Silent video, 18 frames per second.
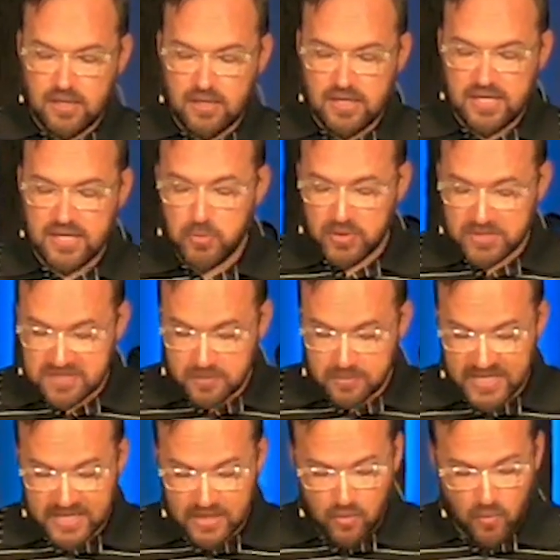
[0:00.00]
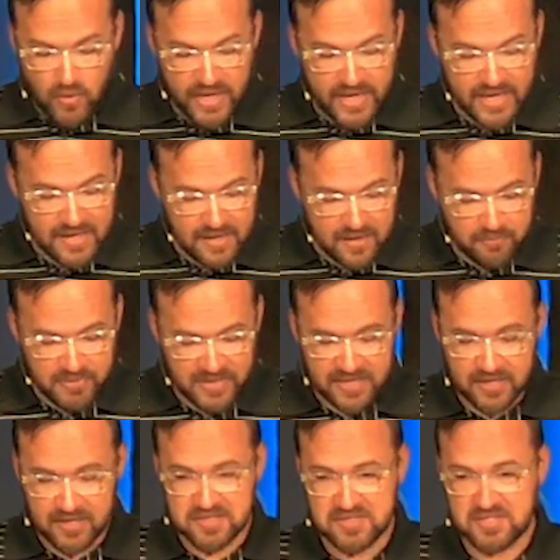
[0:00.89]
He wants him to get away
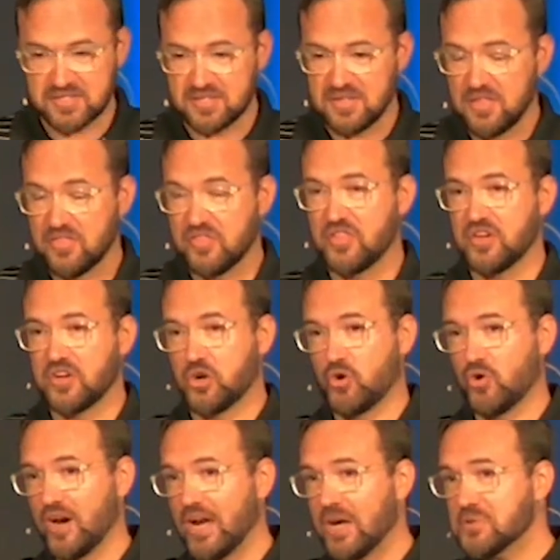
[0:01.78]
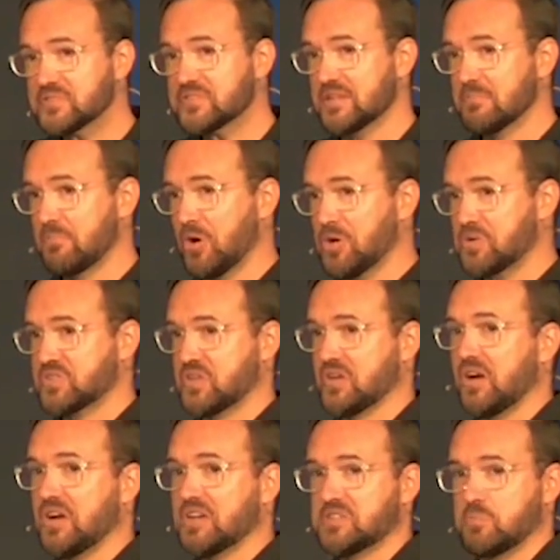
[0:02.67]
because the crowds in Mark's
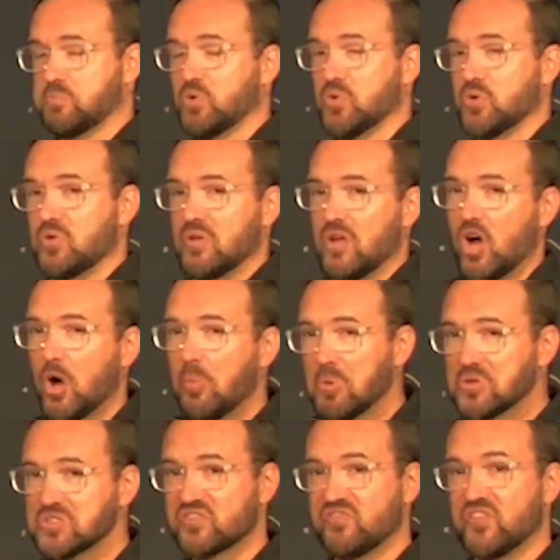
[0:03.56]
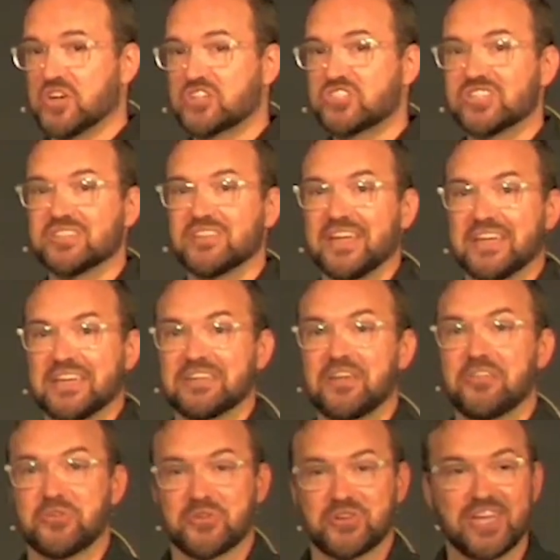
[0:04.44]
gospel almost function like
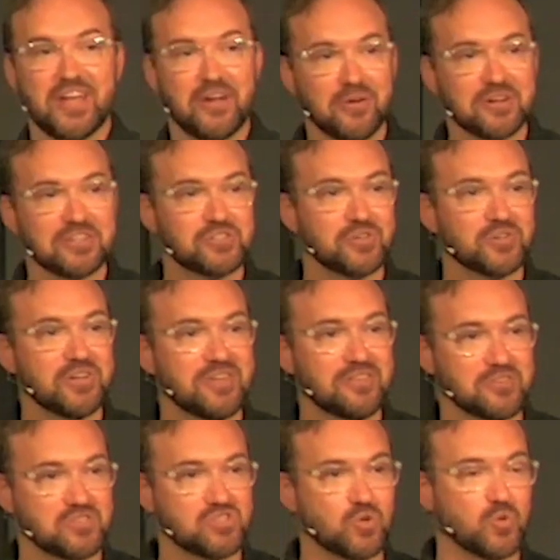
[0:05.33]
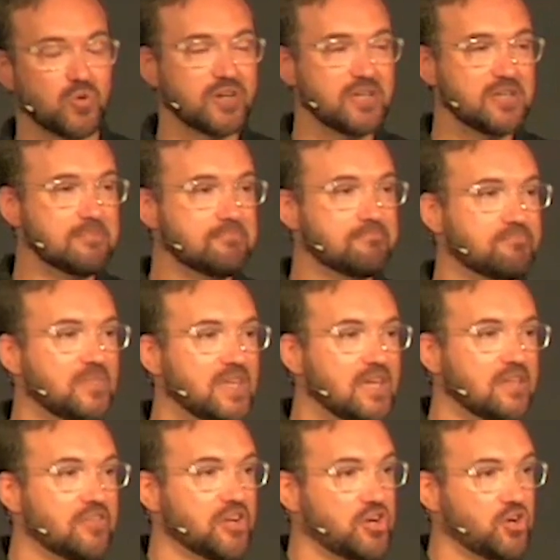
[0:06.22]
another character in the story.
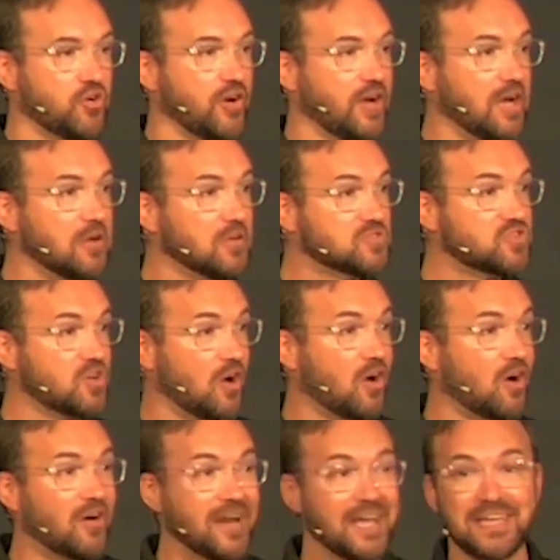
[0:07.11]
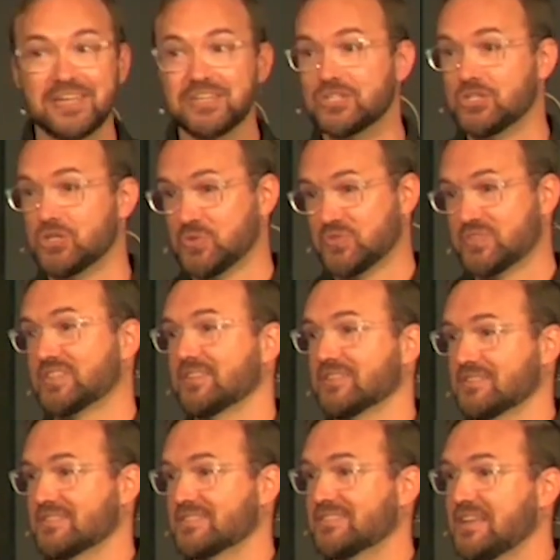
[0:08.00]
The crowds are a
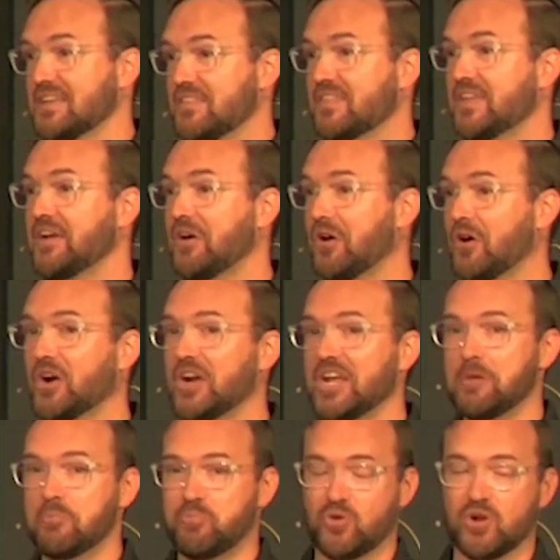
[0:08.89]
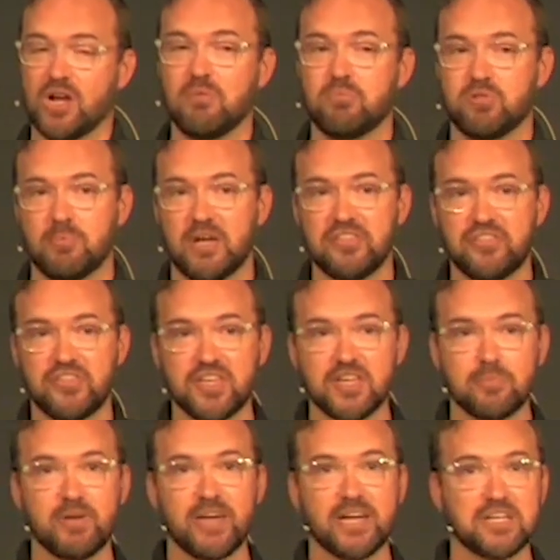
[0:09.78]
nuisance. They are a problem. I
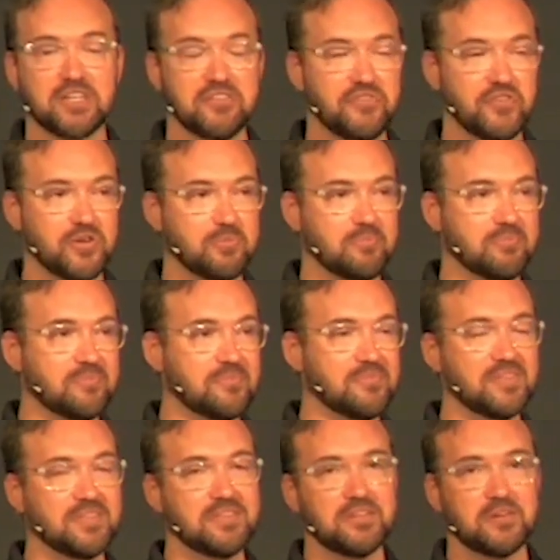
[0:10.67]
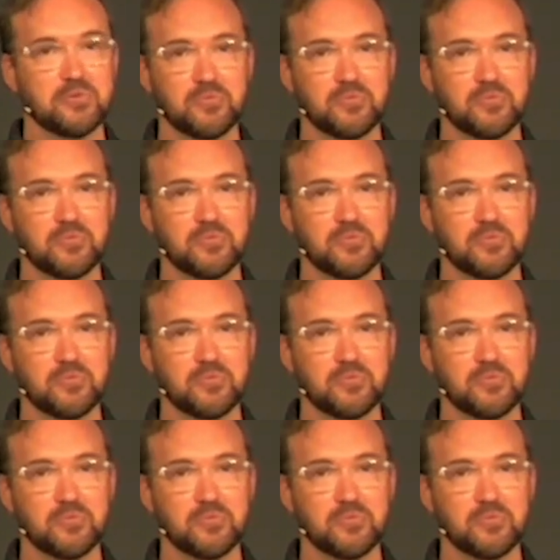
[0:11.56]
think back, if you're, you know,